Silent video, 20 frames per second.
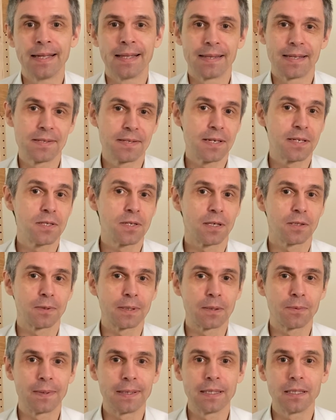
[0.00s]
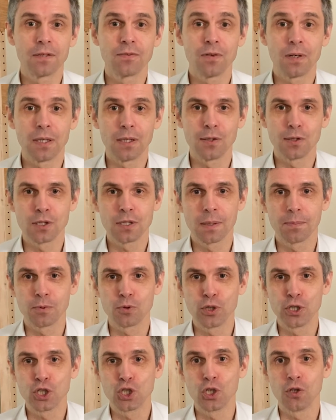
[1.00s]
This is not required for our
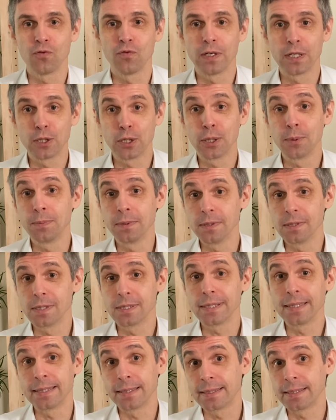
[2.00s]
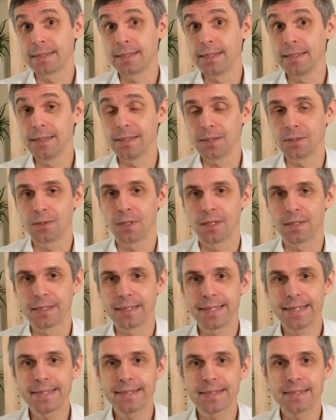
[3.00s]
separation of variables in Cartesian
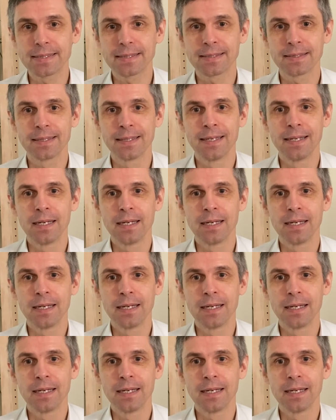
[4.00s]
coordinates,